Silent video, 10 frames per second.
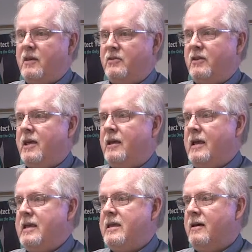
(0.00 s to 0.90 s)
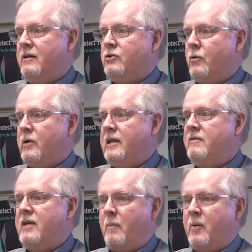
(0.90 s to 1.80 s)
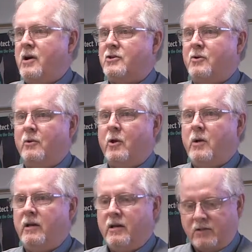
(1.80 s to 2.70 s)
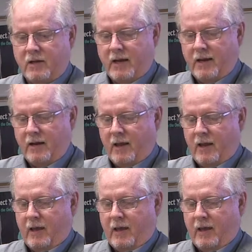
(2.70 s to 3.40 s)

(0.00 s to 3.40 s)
this thing in to relieve that pressure on the quick disconnect,